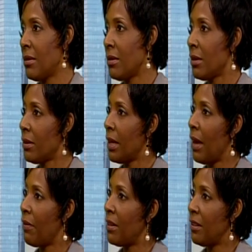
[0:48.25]
you start to
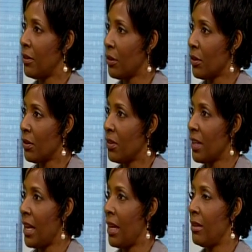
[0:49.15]
have the
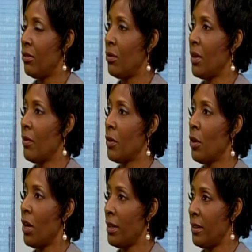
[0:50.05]
dinners and you have
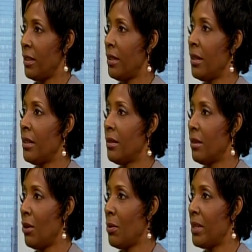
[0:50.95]
your auntie that
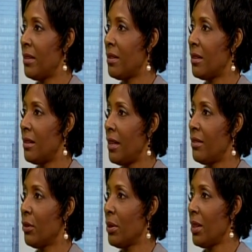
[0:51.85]
always
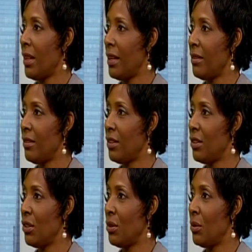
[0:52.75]
says certain things to you,